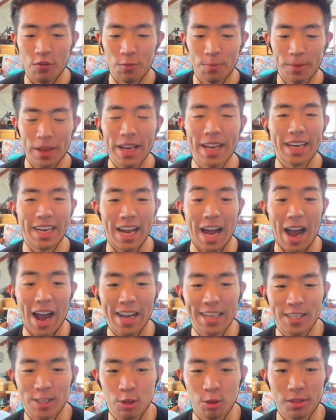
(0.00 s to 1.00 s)
We're playing in a
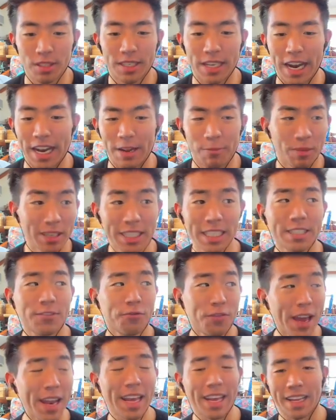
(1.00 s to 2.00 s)
high school stadium, which is
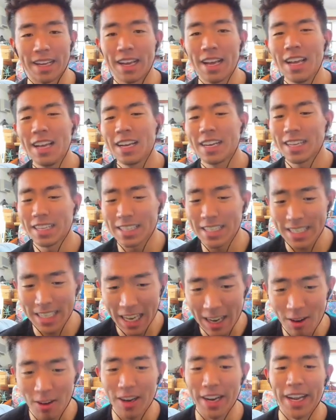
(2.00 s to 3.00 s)
fitting
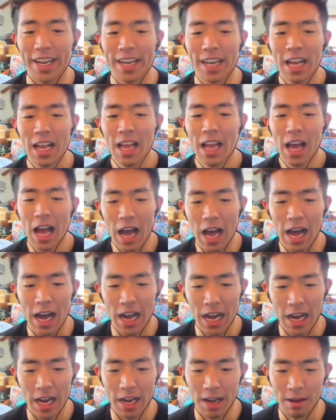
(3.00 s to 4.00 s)
considering
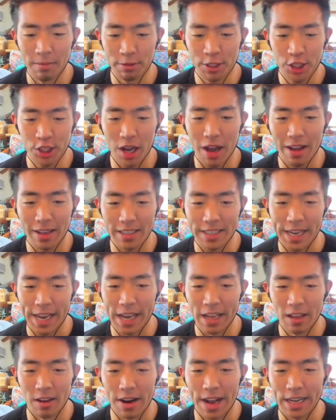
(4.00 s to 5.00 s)
Sean
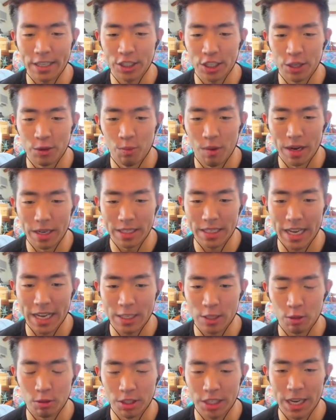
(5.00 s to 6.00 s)
Taylor actually won his high
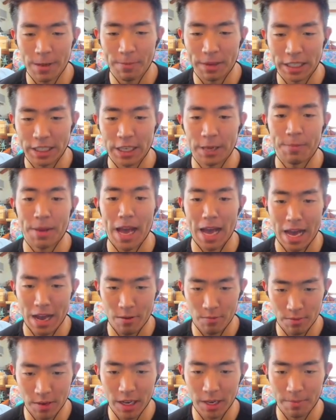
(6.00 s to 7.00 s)
school championship
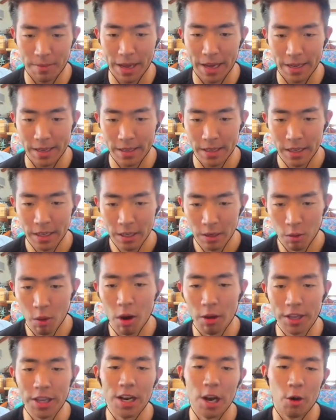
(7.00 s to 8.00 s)
at running back.
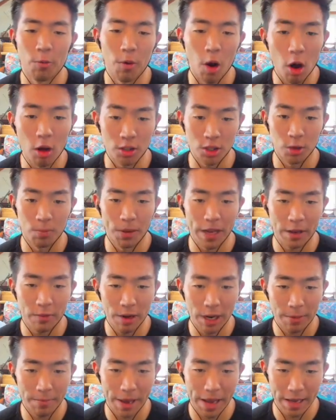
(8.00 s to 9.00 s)
Well, you know, also playing
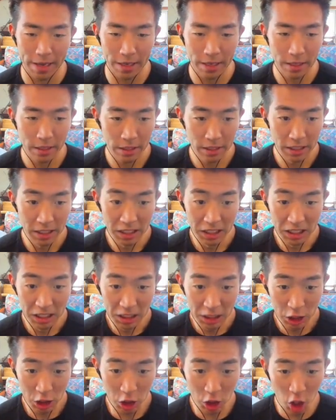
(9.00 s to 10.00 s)
running back.
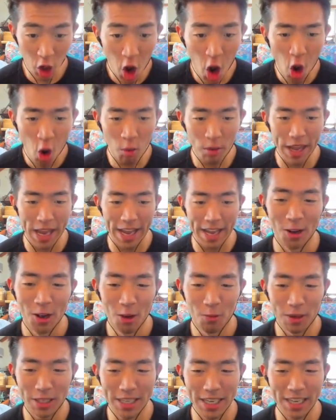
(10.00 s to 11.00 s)
Oh, yeah.
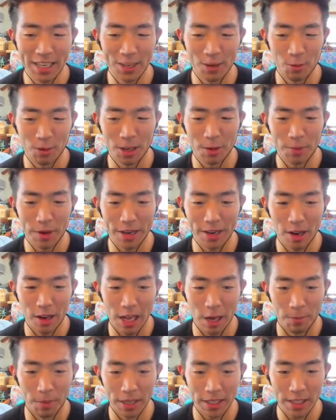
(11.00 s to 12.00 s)
What's he gonna do? We're gonna bring an
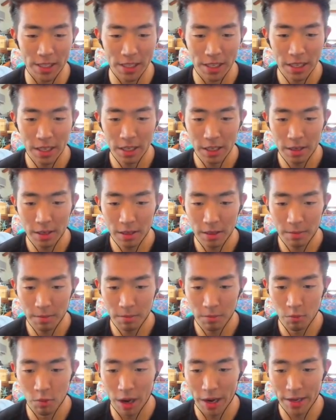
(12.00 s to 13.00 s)
all-out blitz.
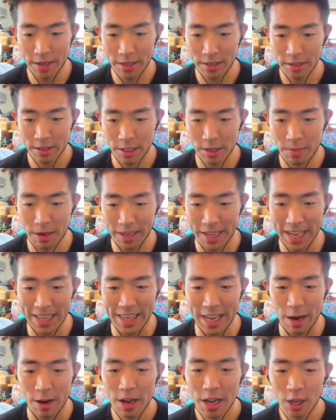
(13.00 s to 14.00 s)
Run. Come on, get
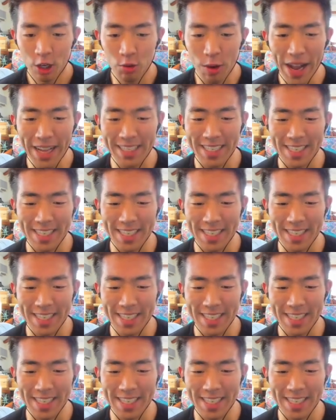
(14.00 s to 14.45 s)
there. Great